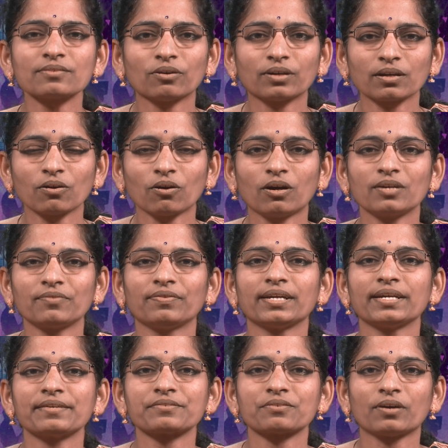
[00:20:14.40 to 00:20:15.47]
or
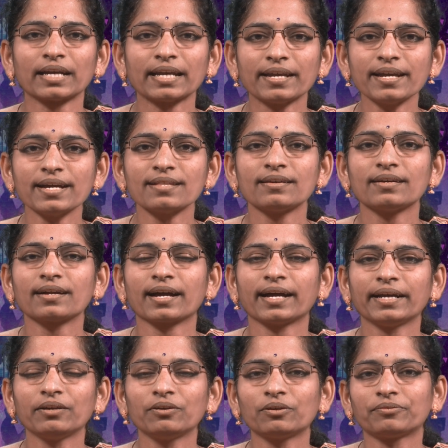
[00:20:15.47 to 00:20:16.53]
conflicts or any other
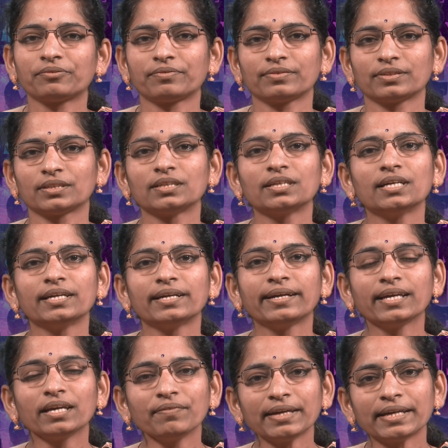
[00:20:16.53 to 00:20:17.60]
kind of
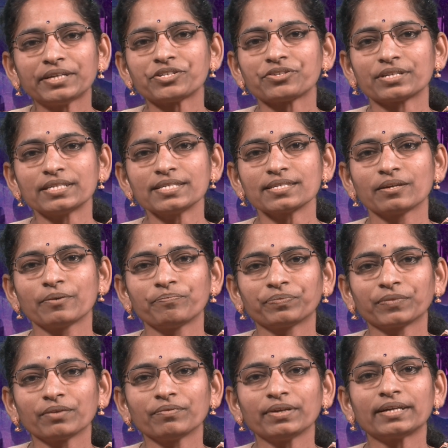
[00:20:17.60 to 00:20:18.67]
deviations,
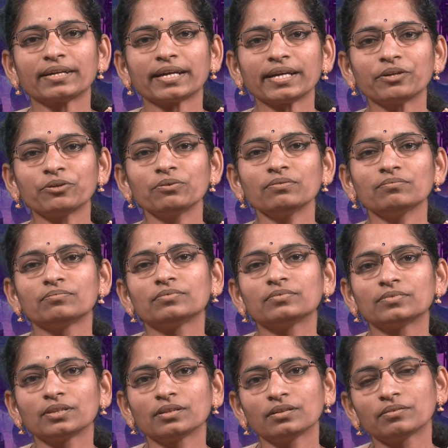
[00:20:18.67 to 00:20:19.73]
we try to
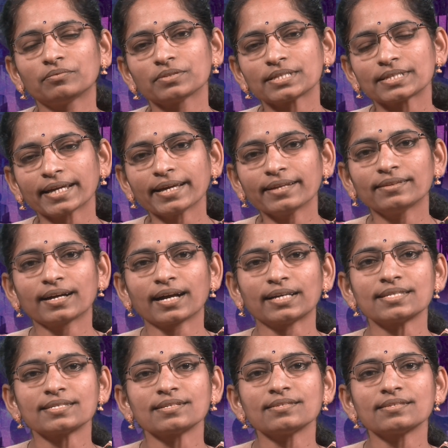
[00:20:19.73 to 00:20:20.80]
take the
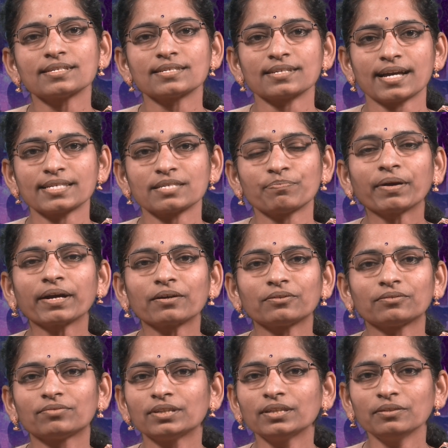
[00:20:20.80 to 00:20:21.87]
consensus aspect
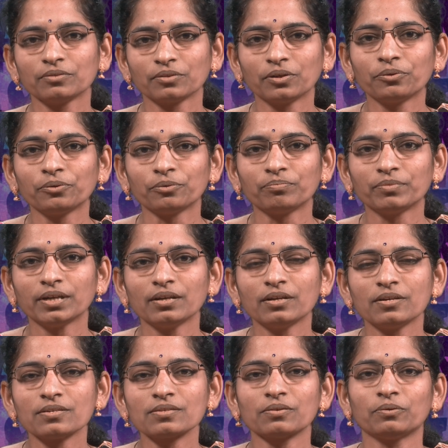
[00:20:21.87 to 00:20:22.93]
of the group.
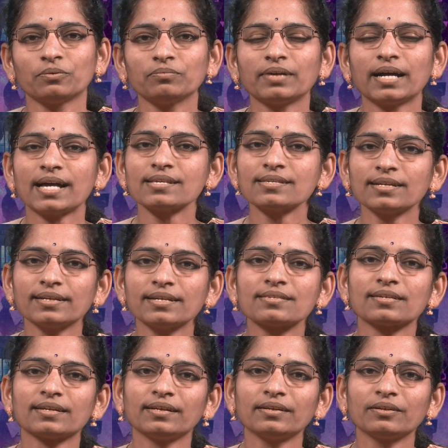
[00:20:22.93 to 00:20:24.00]
So, as a
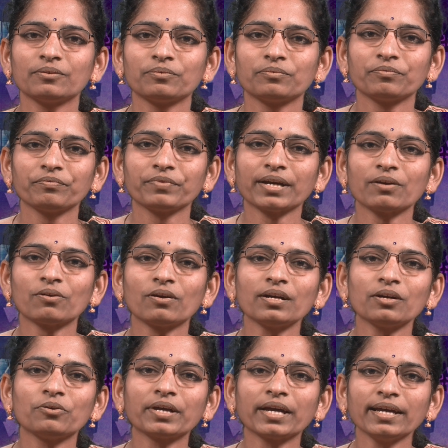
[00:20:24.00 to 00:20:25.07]
result, we are not
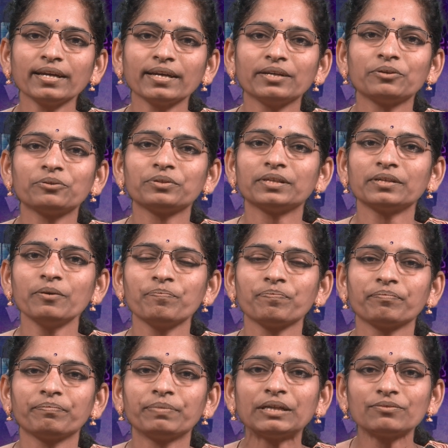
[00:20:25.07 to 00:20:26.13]
looking into the
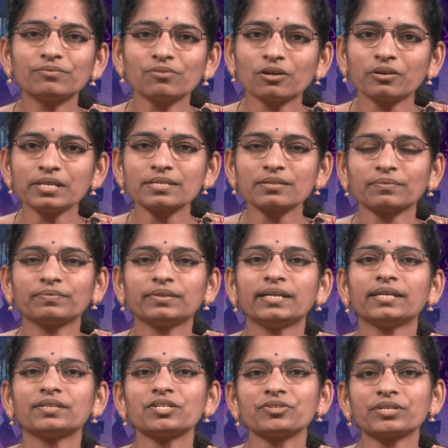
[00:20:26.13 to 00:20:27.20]
pitfalls of the
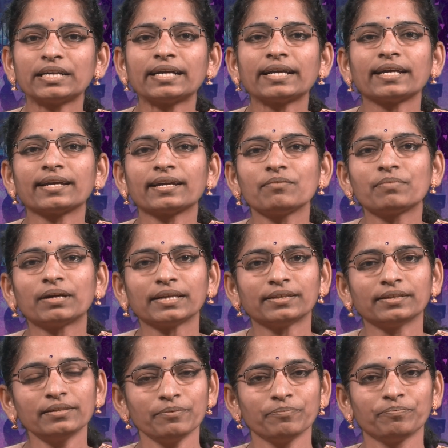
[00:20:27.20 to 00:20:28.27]
decision taken by the